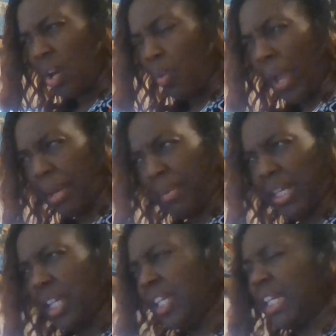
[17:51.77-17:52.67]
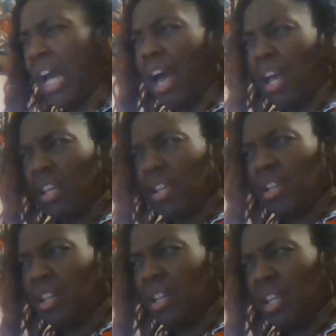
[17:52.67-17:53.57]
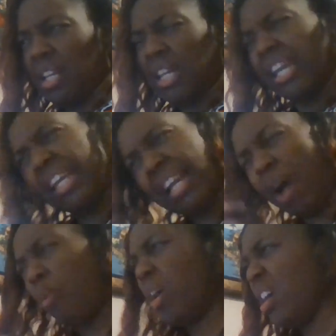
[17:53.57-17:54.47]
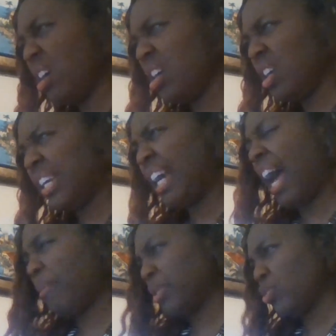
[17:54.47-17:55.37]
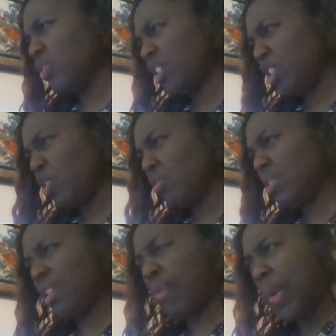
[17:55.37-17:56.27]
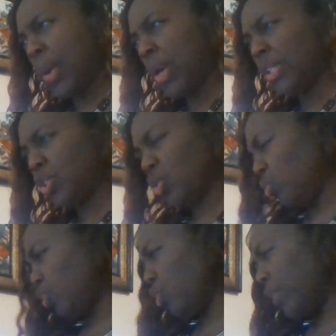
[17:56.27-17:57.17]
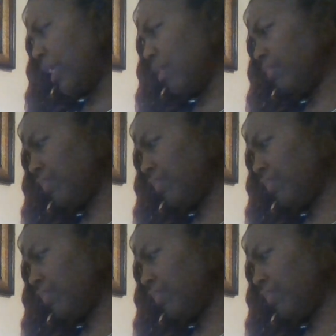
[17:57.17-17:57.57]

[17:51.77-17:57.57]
Wait a minute. He got what? He got opportunity zones and school choice.